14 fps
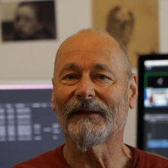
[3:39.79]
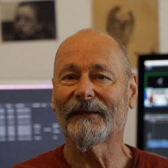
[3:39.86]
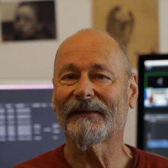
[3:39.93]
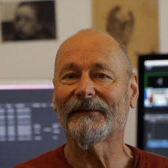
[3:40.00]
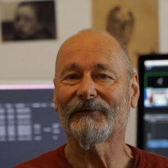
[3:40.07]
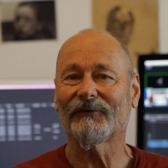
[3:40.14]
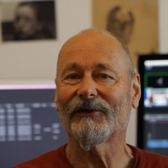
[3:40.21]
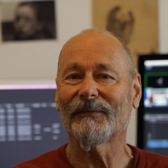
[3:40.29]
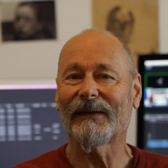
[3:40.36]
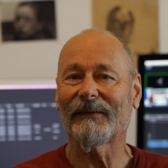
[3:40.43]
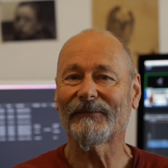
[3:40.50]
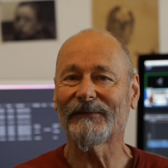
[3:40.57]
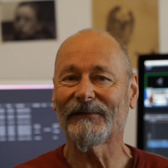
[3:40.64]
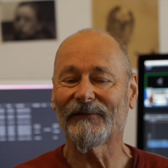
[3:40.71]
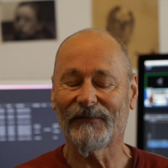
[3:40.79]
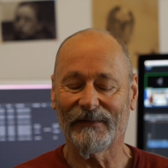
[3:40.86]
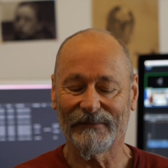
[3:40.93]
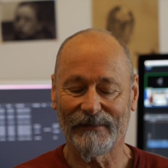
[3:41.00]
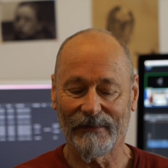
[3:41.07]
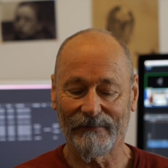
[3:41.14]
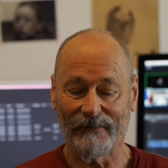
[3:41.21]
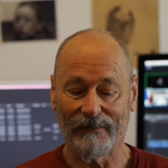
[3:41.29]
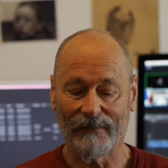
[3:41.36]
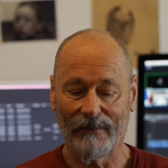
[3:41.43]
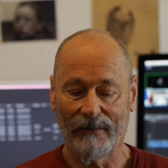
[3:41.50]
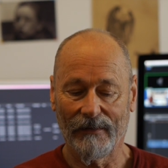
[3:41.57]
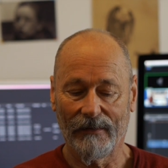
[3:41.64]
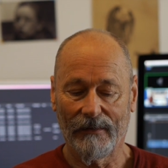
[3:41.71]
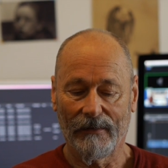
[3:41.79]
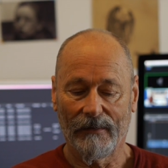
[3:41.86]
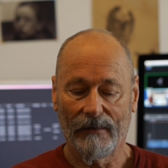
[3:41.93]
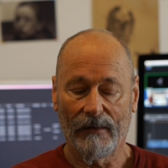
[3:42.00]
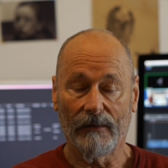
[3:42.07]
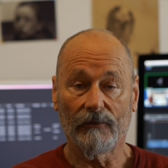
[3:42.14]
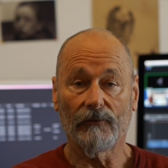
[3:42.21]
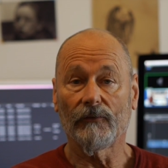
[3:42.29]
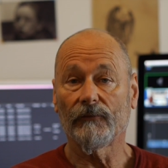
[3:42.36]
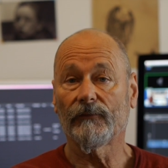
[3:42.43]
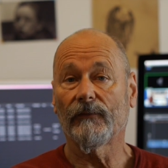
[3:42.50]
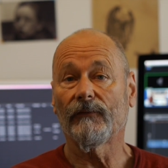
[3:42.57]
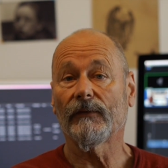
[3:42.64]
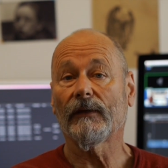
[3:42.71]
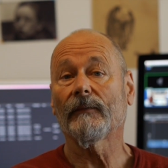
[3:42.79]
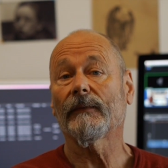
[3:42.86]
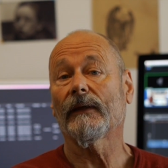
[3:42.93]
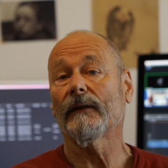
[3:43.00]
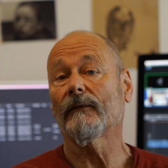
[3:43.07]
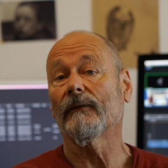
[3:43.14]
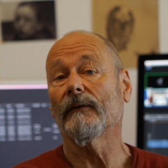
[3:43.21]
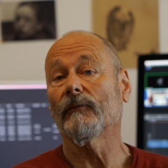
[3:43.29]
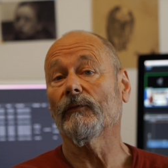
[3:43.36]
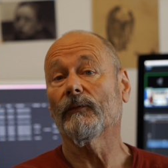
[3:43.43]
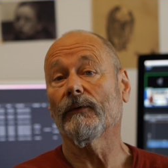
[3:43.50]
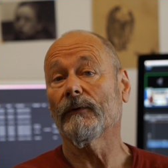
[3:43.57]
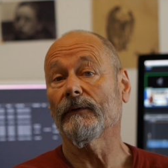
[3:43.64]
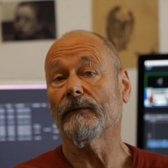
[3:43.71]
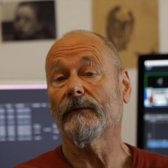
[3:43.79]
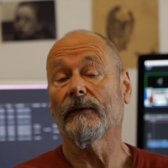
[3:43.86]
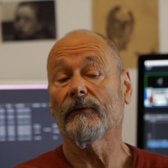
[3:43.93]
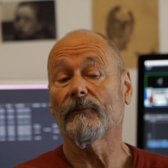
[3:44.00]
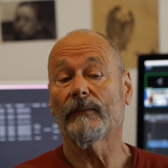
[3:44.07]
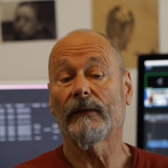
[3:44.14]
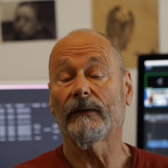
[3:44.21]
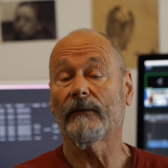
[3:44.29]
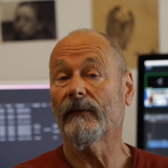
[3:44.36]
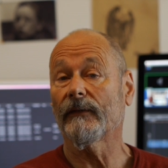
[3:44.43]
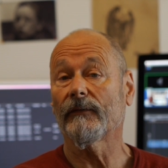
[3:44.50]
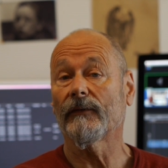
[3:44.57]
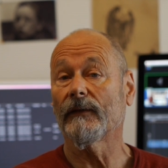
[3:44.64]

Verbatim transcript: to that. I think it's going to be absolutely fantastic. And of course, if you come down to Greenwell Point, there's plenty of other